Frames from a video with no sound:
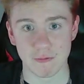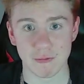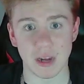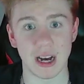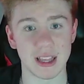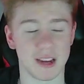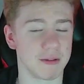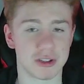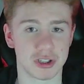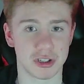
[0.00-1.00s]
I think
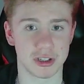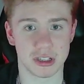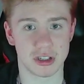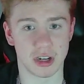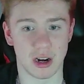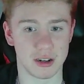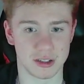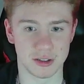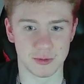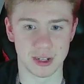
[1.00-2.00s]
Charles
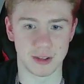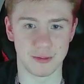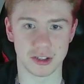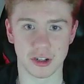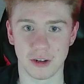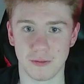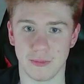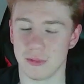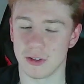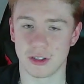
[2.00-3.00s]
has really matured
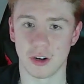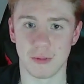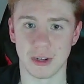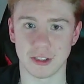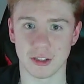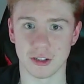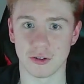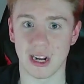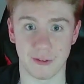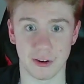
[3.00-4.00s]
so much as a
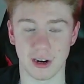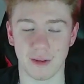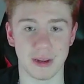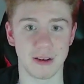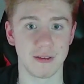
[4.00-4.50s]
driver, and I mean,